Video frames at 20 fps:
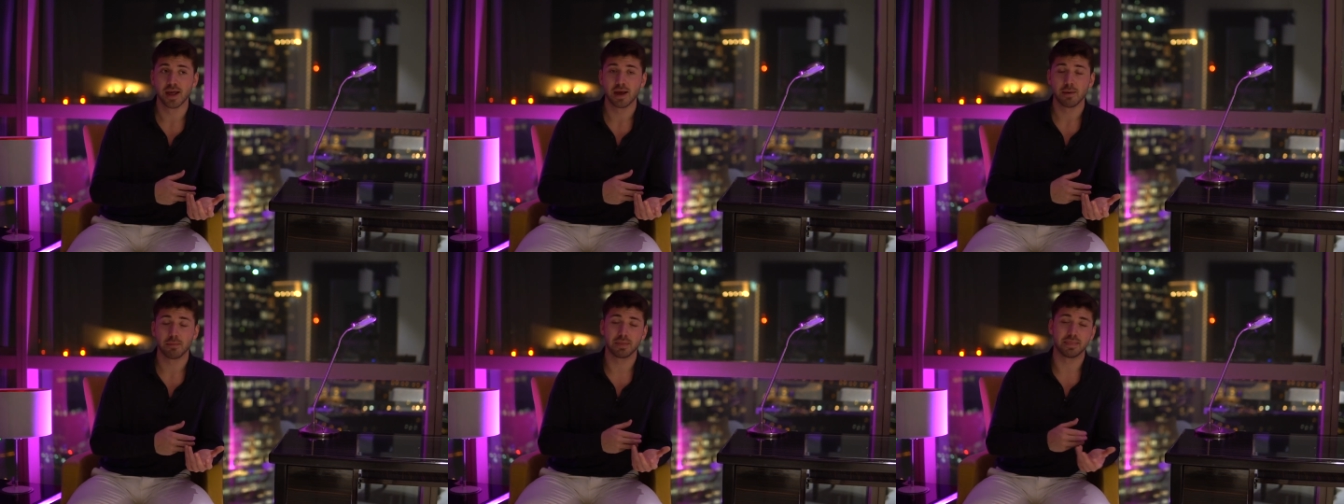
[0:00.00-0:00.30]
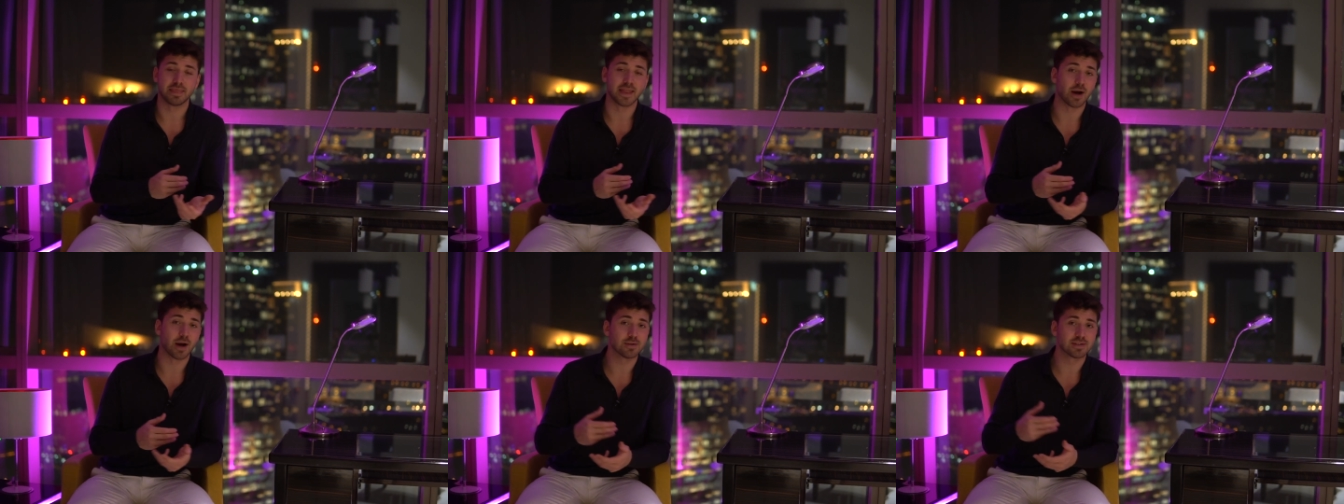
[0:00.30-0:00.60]
But
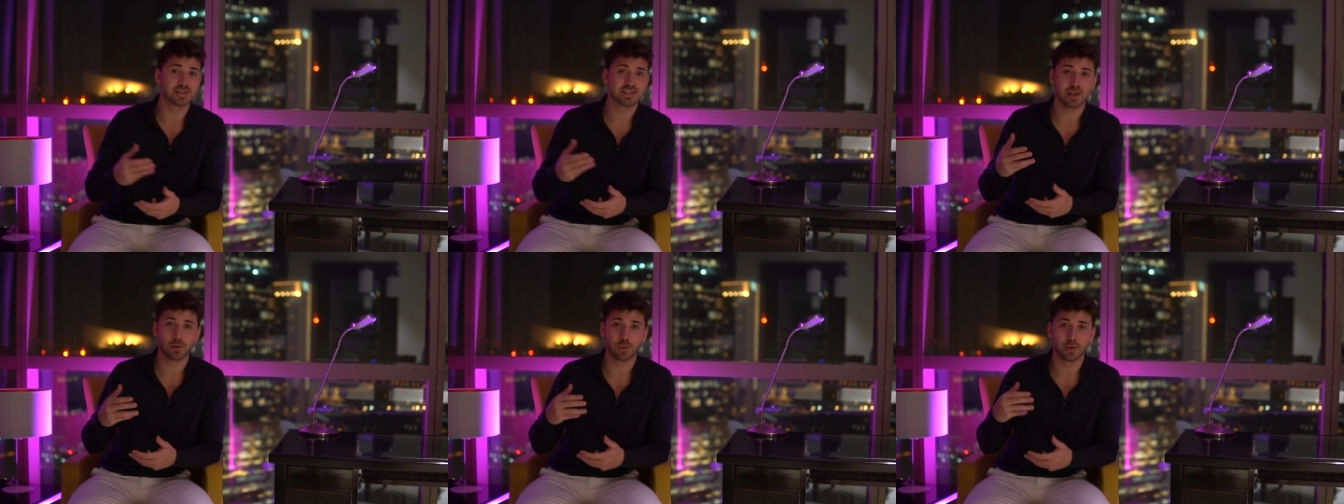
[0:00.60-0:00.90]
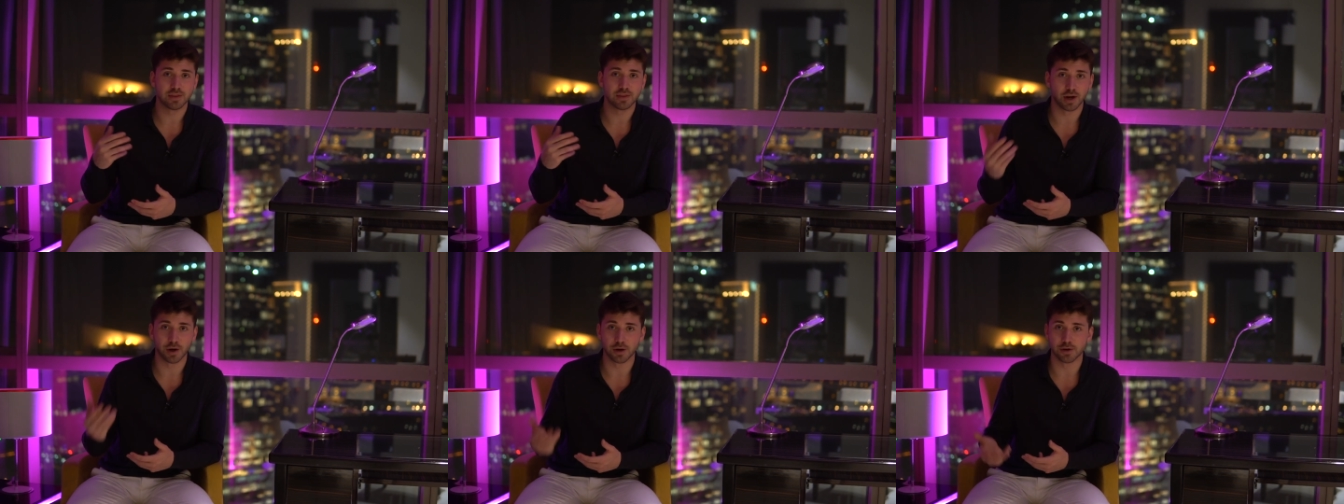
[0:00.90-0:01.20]
now seeing
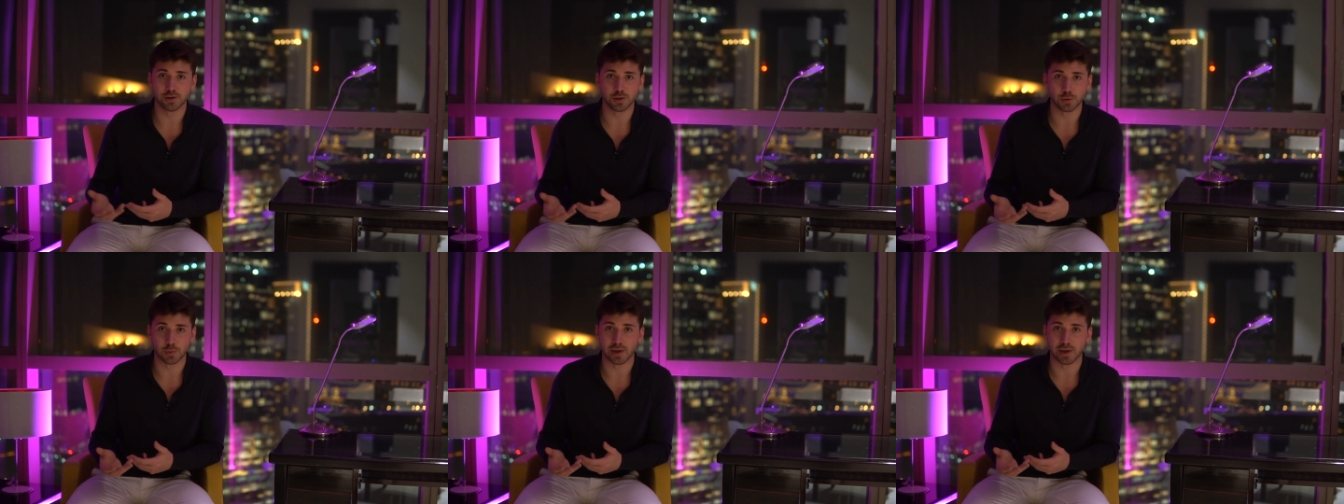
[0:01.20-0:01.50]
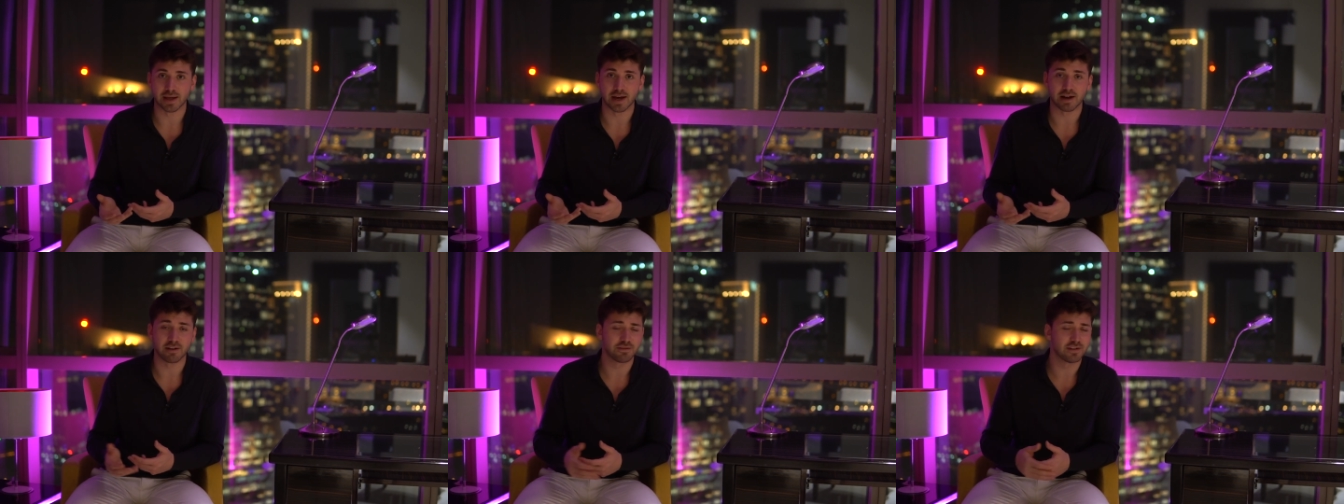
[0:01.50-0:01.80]
what they're
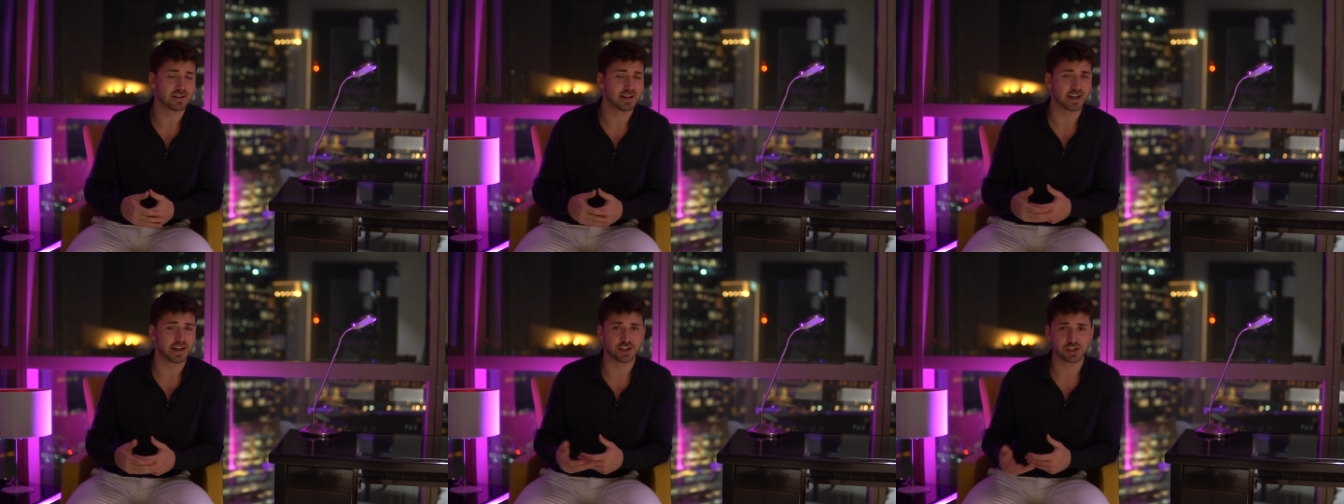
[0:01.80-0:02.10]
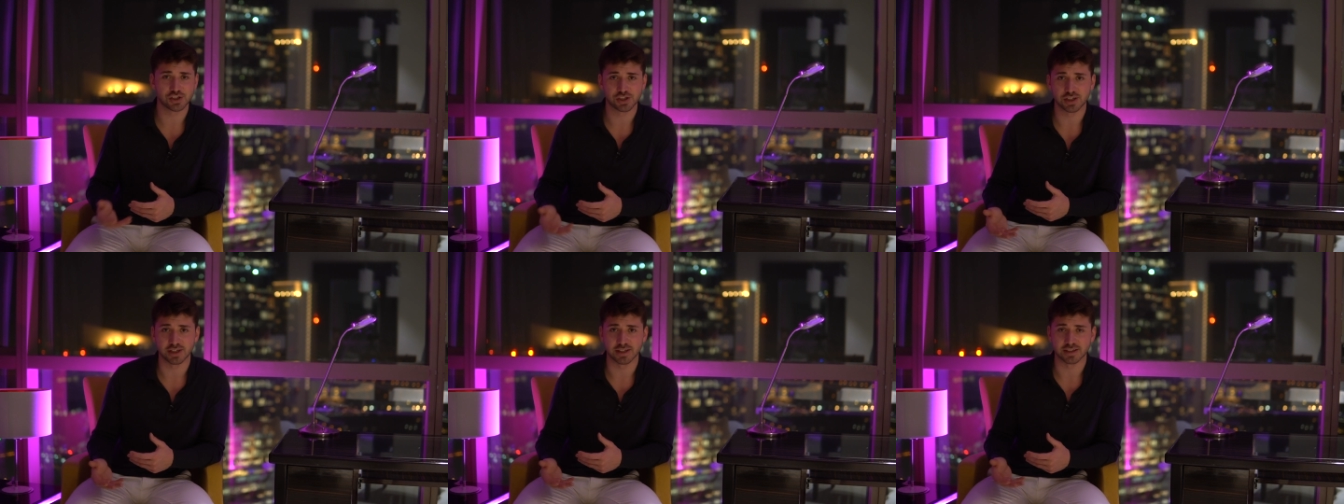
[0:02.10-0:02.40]
doing, I feel like
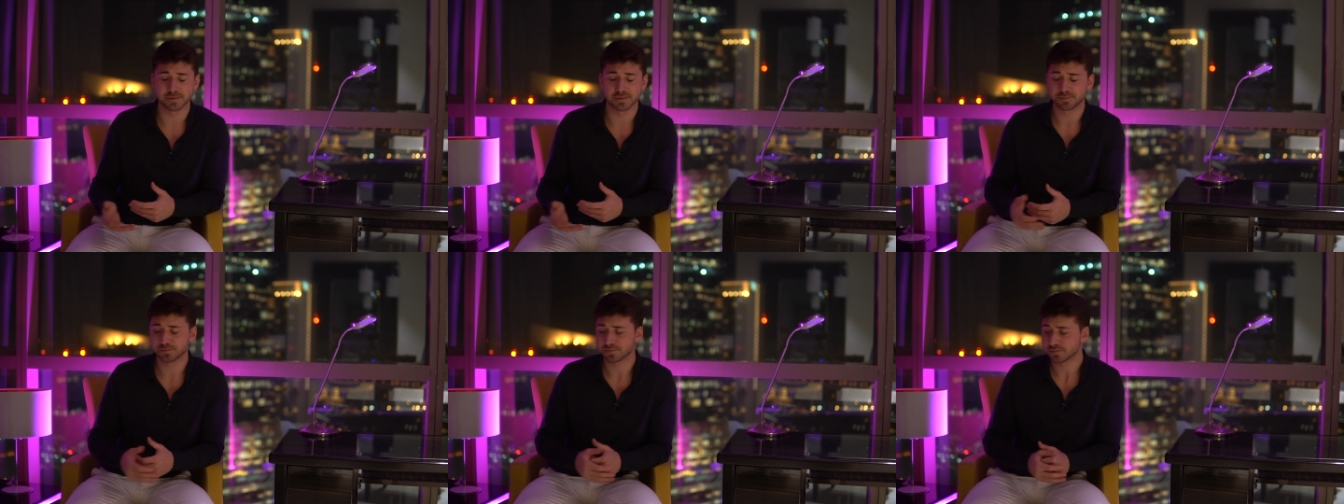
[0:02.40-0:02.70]
shit.